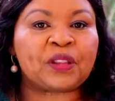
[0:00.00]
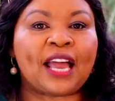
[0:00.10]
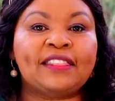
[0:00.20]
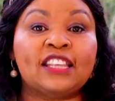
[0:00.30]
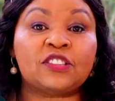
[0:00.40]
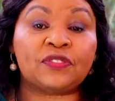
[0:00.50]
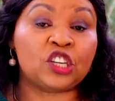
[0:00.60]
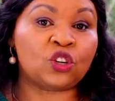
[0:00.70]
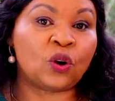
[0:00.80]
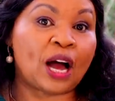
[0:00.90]
In this
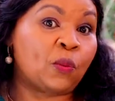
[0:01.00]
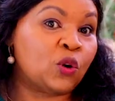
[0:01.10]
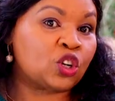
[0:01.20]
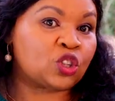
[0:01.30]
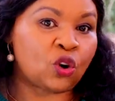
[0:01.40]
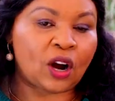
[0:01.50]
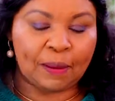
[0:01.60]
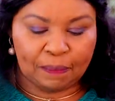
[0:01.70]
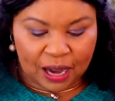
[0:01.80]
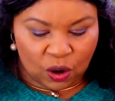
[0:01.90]
video, I will talk
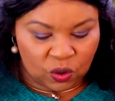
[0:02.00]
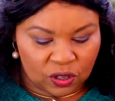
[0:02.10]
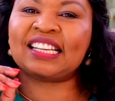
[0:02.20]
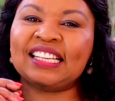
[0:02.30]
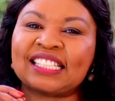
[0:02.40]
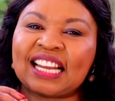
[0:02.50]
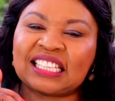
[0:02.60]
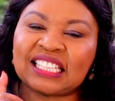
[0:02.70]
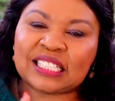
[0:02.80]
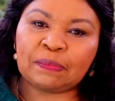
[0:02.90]
about
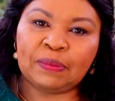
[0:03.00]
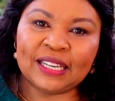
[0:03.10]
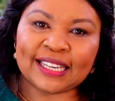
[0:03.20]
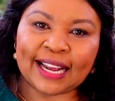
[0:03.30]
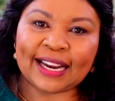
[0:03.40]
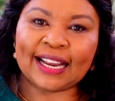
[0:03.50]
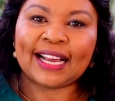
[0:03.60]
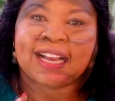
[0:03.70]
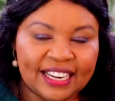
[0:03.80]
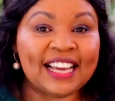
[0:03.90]
interdisciplinary
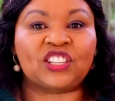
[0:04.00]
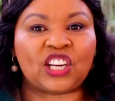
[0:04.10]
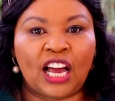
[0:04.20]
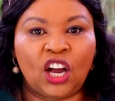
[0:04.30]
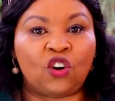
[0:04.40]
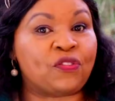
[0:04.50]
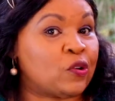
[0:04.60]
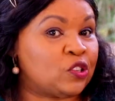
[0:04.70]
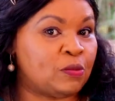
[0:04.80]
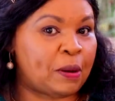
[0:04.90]
nature of
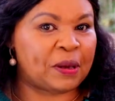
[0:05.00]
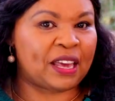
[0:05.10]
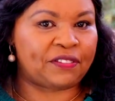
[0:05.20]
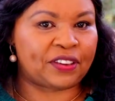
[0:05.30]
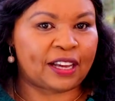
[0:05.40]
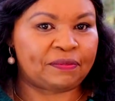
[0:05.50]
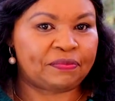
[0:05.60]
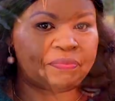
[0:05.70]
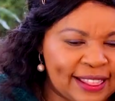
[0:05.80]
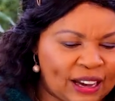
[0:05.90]
consumer behavior
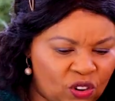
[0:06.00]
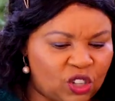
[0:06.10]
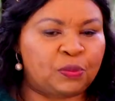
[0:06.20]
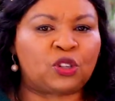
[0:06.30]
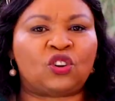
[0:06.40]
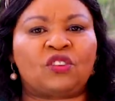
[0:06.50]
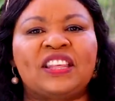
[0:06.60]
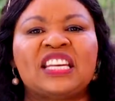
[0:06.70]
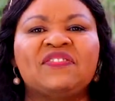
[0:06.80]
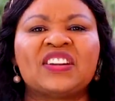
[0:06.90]
and the contribution of
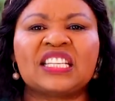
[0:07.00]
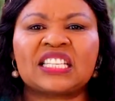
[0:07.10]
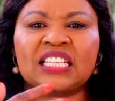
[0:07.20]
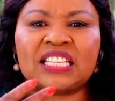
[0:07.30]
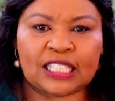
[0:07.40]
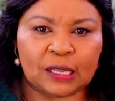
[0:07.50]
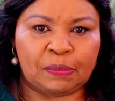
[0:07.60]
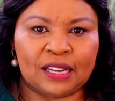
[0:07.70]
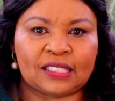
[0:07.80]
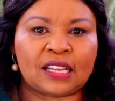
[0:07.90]
the different
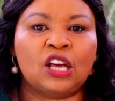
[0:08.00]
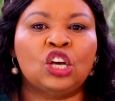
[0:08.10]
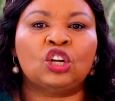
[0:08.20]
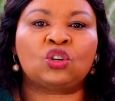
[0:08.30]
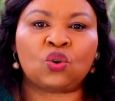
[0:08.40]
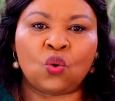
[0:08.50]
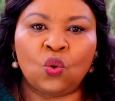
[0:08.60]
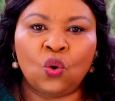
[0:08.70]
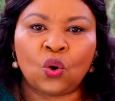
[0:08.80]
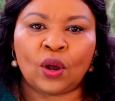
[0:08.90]
disciplines
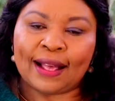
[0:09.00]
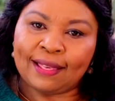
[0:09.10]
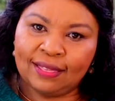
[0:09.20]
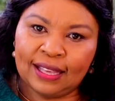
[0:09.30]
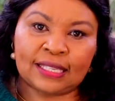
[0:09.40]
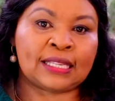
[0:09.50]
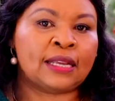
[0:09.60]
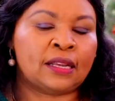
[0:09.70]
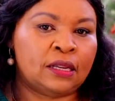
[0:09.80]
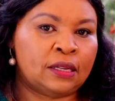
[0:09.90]
to this
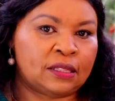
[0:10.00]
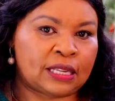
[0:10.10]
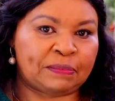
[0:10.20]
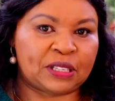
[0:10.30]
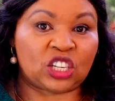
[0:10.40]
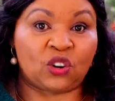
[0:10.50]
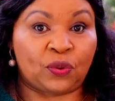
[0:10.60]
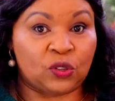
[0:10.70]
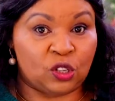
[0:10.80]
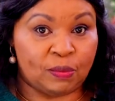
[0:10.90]
subject of
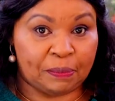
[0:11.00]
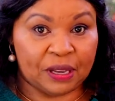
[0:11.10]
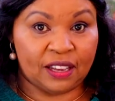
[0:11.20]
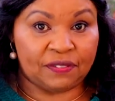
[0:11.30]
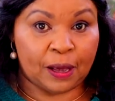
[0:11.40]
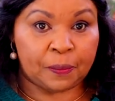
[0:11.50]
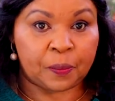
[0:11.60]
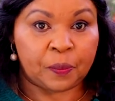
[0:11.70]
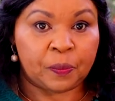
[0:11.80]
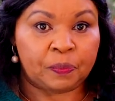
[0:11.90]
consumer behavior.
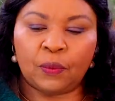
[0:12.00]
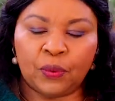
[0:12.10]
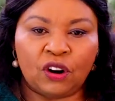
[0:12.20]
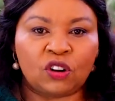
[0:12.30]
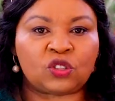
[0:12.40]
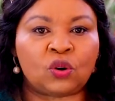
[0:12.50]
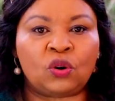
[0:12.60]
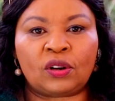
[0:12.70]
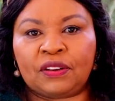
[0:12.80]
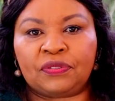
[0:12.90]
I will
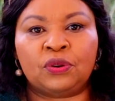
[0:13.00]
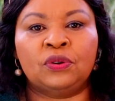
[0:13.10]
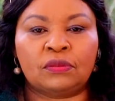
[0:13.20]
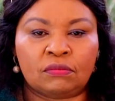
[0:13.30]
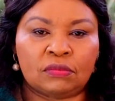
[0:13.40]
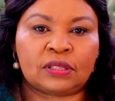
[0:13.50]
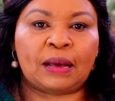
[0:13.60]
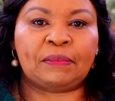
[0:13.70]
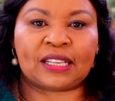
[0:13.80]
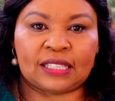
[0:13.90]
also give you
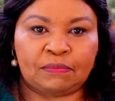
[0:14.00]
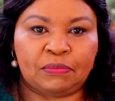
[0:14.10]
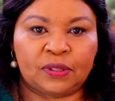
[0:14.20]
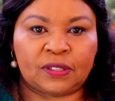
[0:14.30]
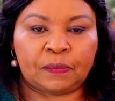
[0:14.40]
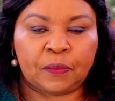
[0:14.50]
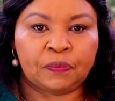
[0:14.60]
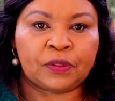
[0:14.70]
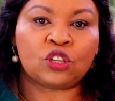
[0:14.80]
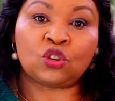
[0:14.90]
some examples.
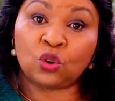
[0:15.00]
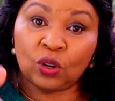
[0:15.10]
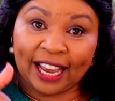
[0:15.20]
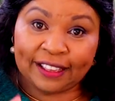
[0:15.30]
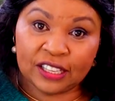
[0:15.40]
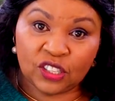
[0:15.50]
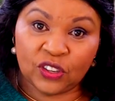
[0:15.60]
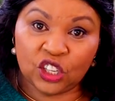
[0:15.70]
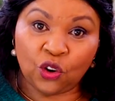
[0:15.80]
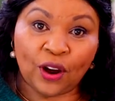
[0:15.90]
So do like this
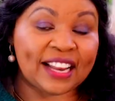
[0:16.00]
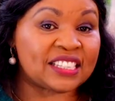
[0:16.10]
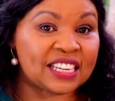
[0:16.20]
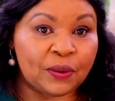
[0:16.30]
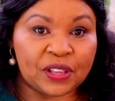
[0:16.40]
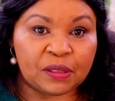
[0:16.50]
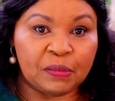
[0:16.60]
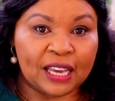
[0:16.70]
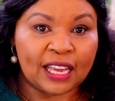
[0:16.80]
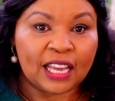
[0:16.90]
video and stay with
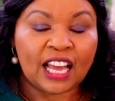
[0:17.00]
me.